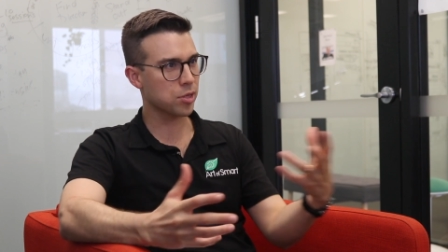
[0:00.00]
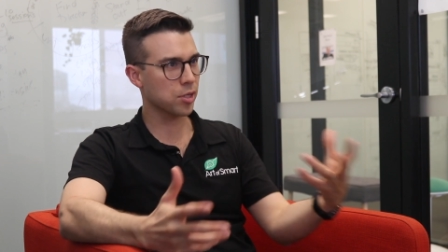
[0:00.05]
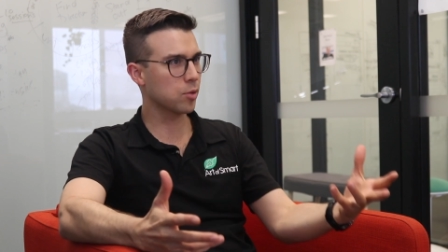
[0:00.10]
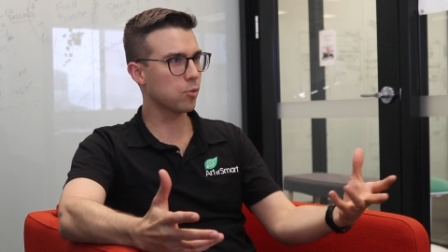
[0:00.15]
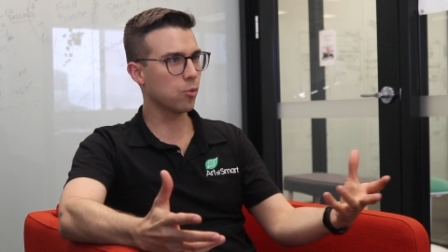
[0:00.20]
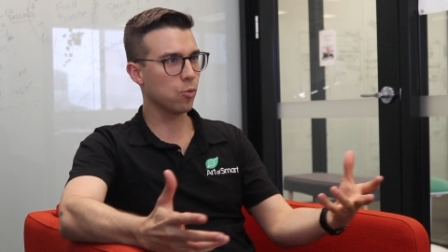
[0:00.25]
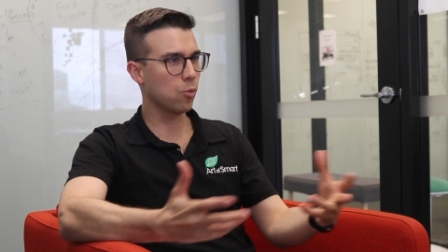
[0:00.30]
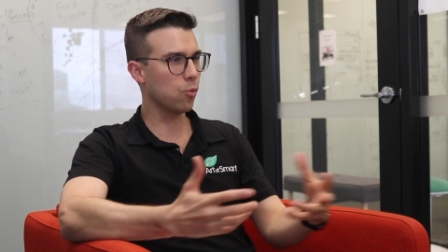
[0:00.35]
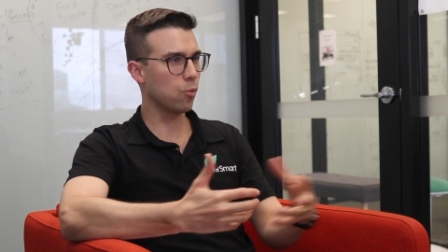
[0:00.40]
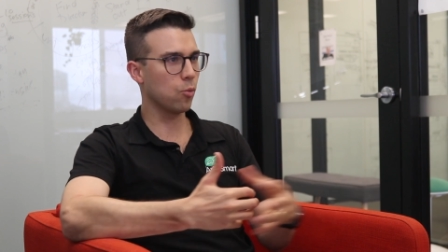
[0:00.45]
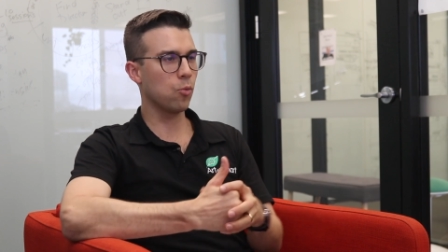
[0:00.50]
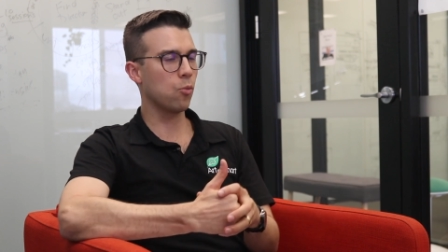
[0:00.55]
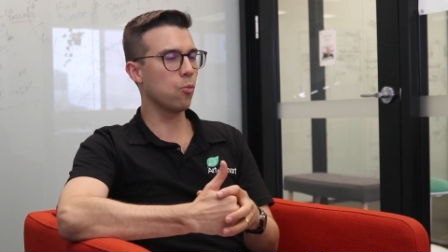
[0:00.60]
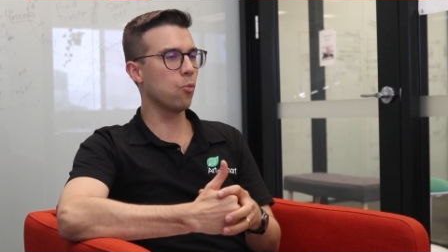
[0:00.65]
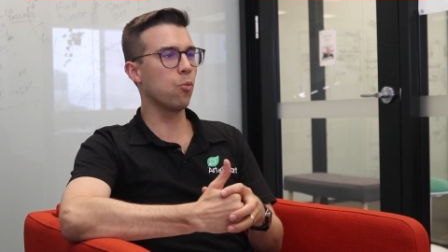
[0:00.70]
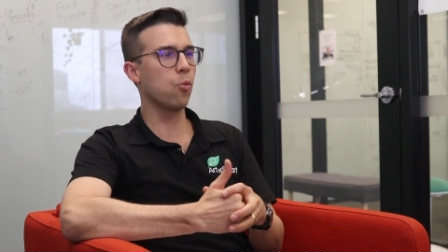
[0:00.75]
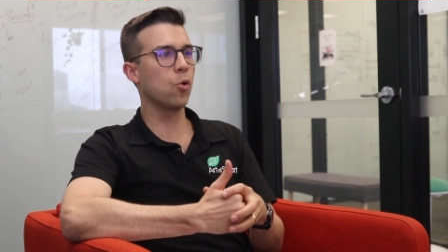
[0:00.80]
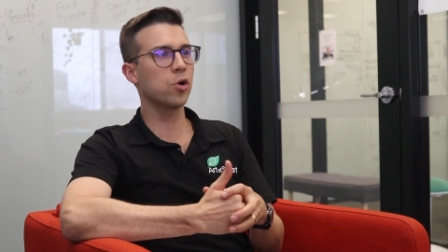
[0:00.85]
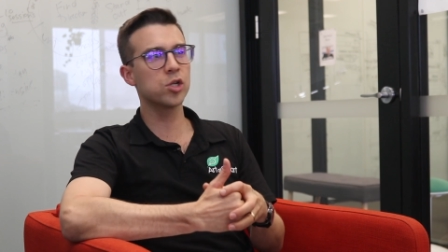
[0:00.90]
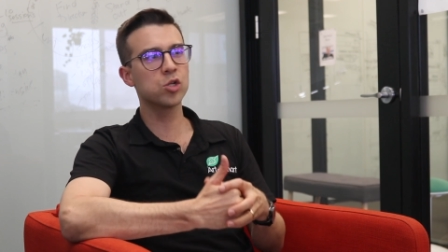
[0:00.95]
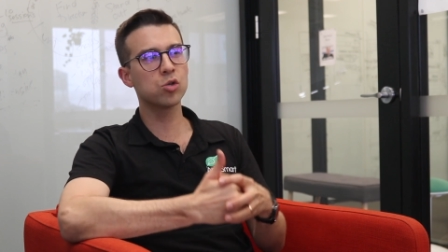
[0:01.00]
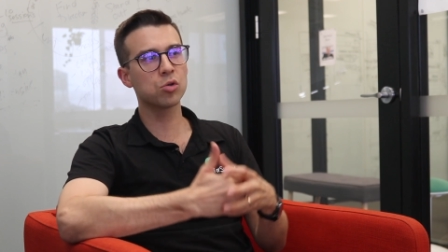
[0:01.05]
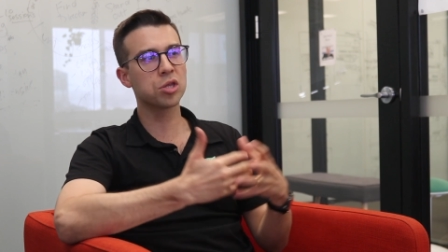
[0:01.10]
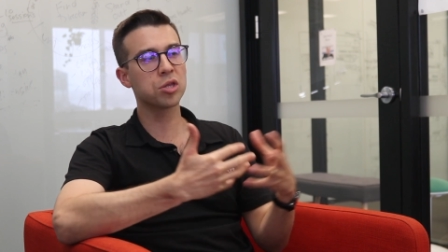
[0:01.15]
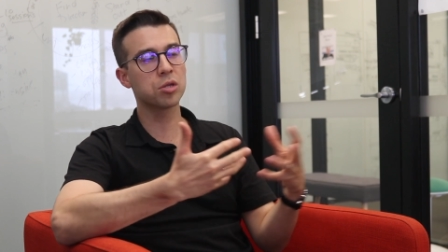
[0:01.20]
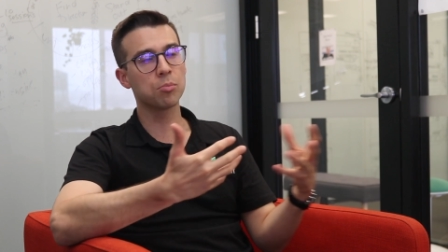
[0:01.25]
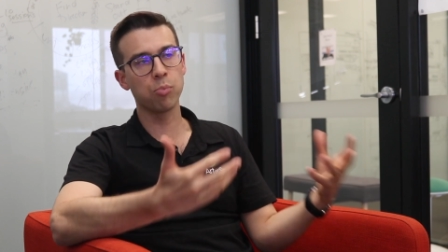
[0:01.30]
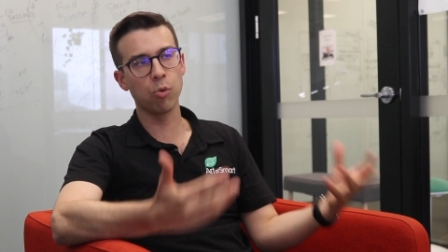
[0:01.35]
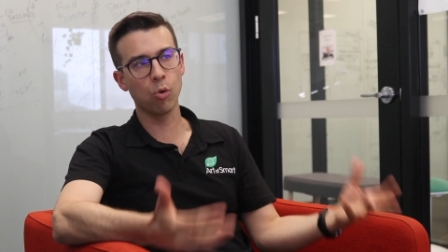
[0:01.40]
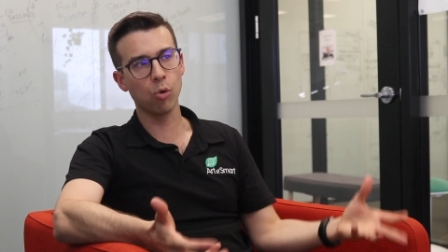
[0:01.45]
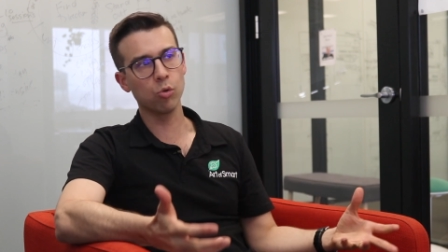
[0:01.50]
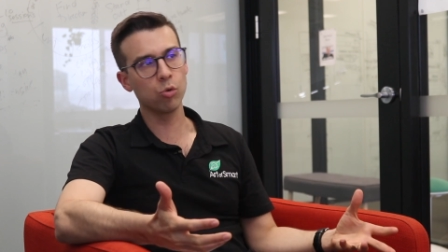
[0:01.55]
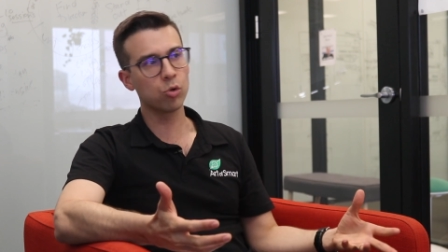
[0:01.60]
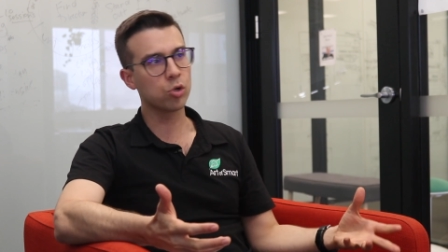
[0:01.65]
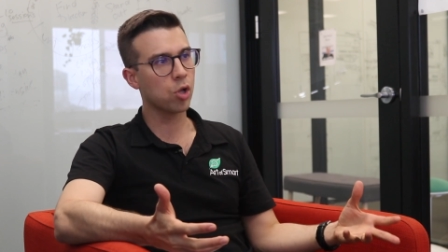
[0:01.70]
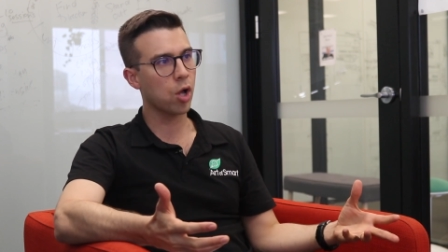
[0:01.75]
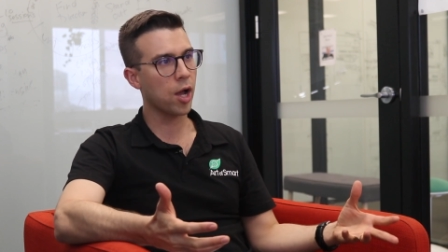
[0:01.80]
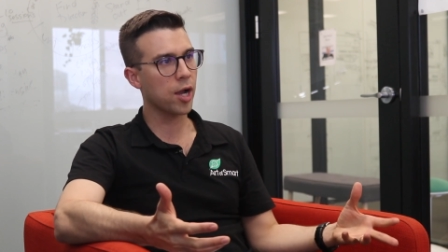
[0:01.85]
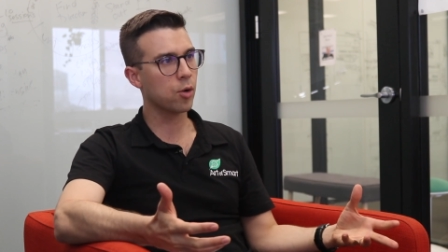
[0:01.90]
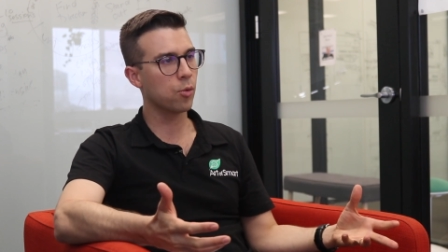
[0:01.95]
Like, what did your support
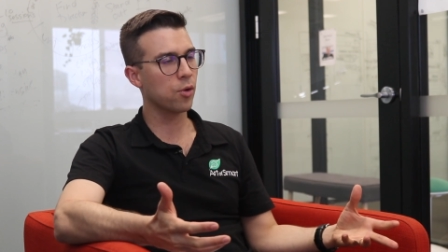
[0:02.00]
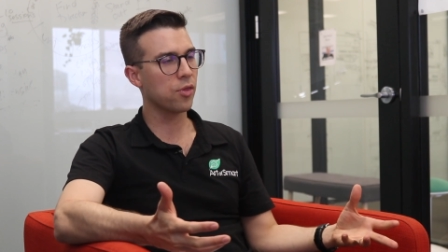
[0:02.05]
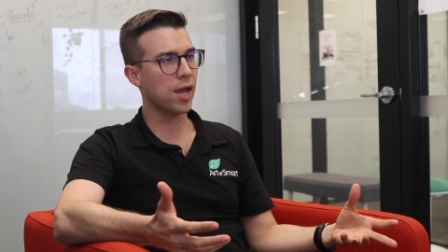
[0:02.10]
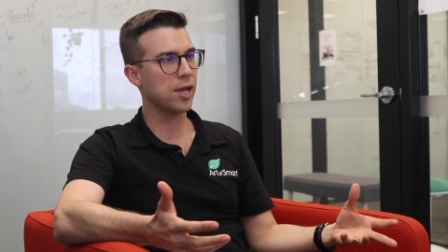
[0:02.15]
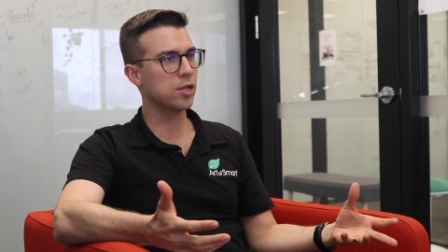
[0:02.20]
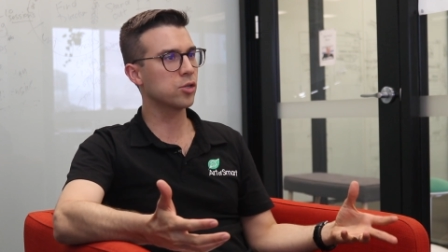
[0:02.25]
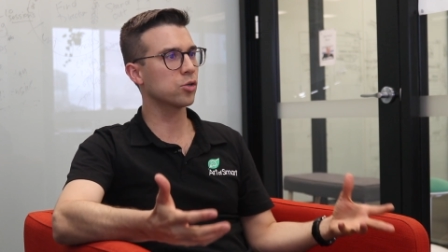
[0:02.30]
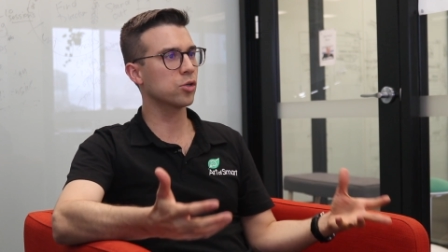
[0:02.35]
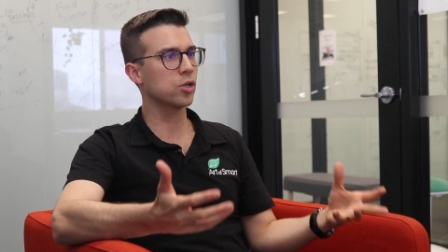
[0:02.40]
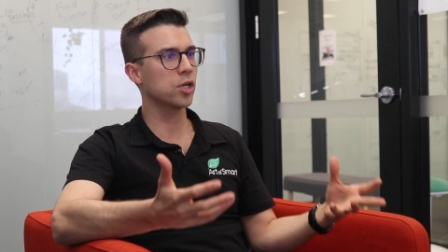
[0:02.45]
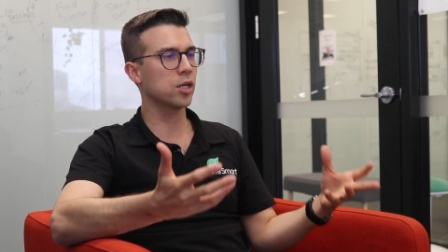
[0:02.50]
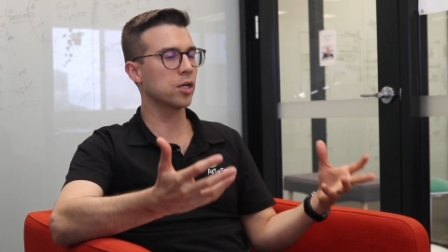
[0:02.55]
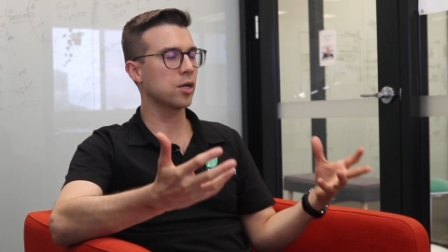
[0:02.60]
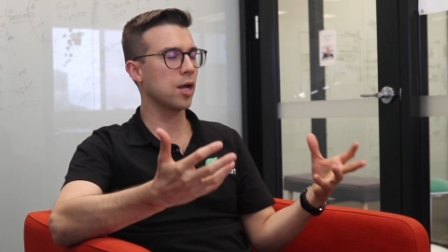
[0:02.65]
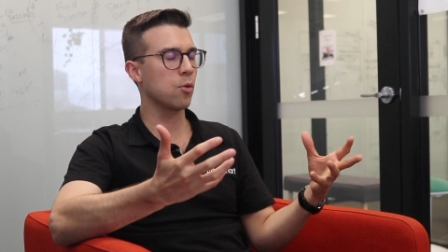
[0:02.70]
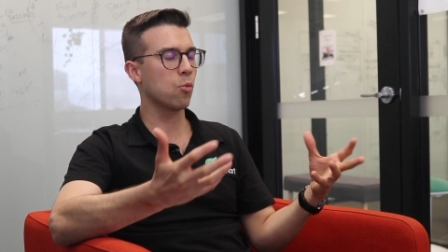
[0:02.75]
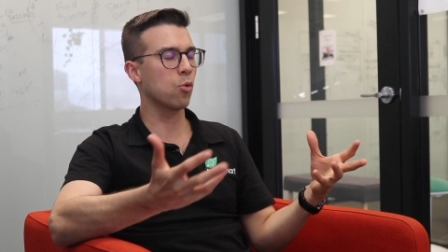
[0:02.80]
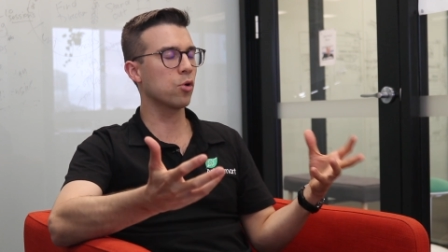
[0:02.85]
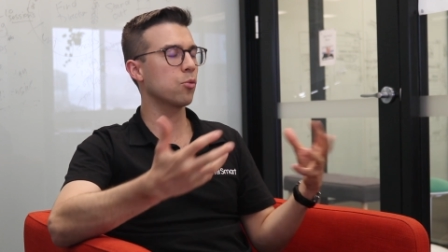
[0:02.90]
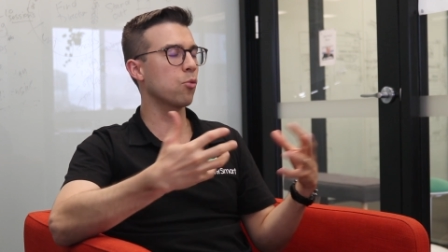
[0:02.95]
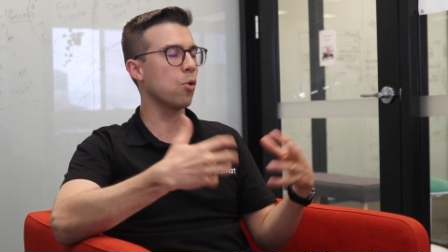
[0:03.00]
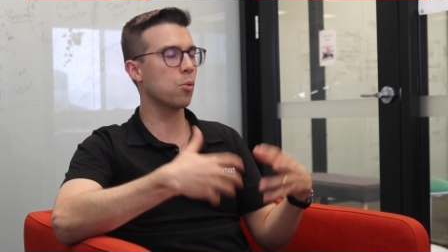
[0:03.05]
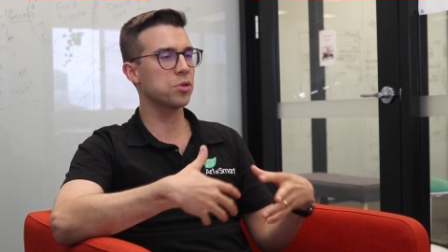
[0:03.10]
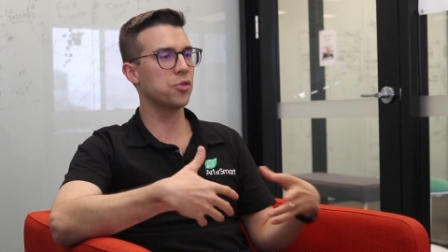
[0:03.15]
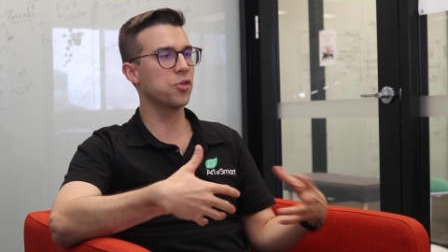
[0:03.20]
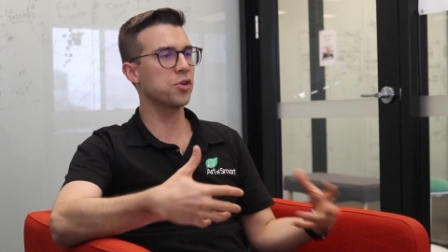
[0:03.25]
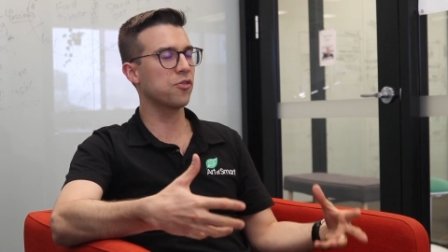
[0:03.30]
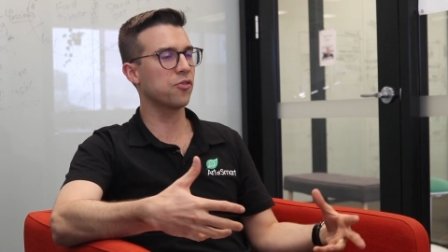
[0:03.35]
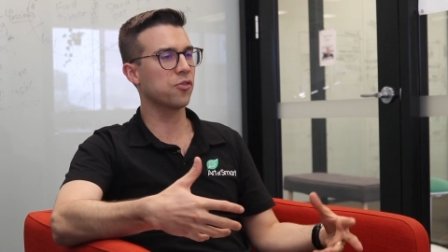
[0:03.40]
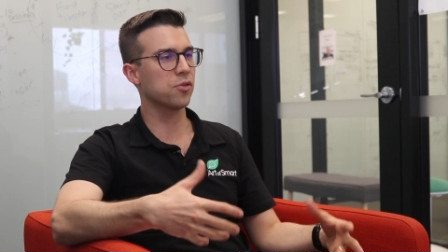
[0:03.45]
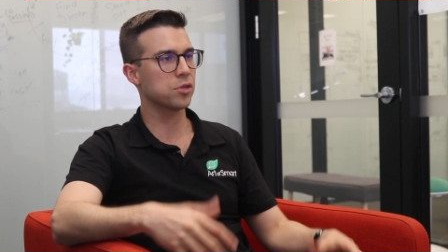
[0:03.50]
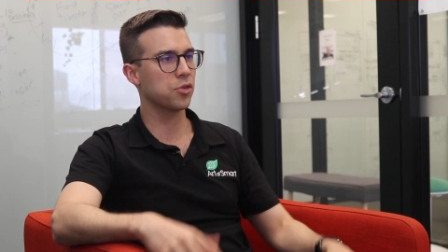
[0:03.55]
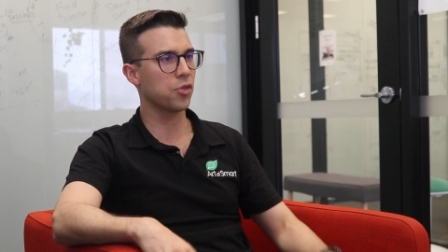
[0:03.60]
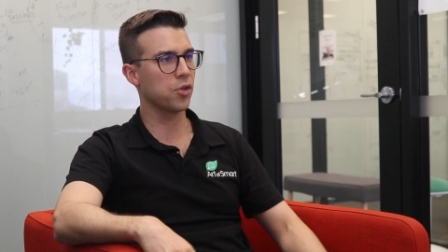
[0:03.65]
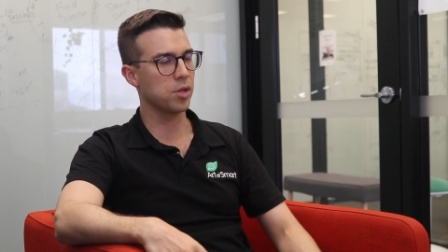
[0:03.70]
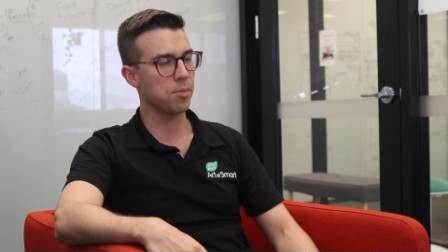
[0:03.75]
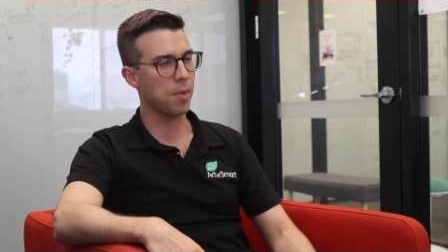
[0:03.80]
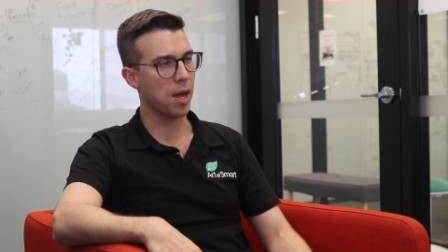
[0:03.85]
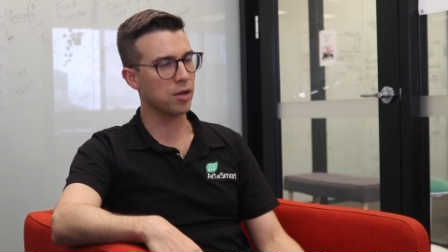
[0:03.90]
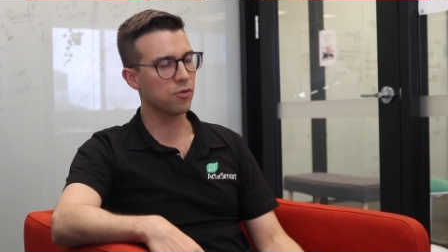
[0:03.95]
look like with Adrian and what was the difference
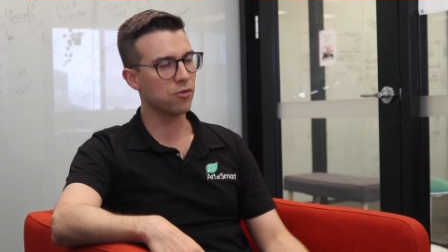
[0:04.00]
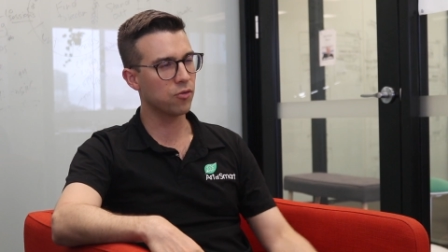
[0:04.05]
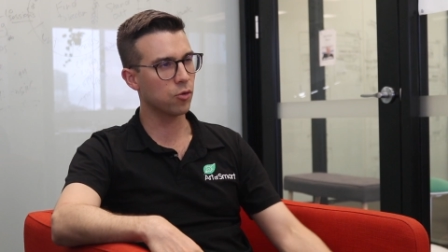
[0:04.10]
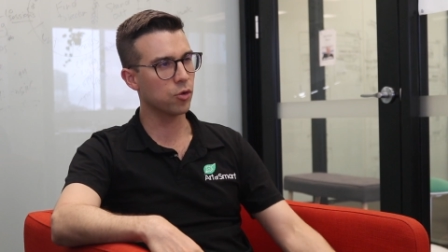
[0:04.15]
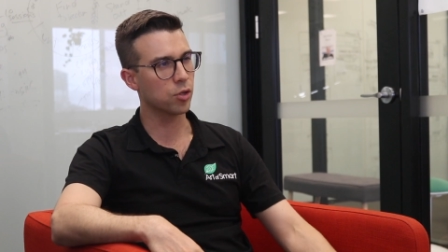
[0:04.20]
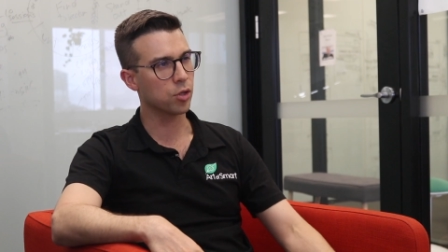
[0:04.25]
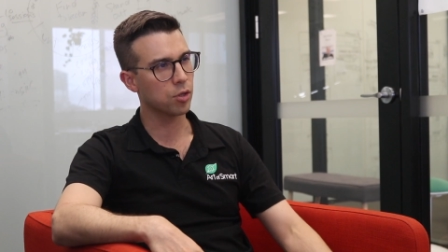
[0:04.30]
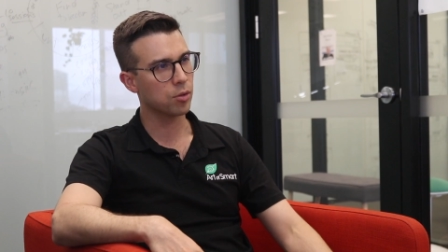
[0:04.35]
that he made for you?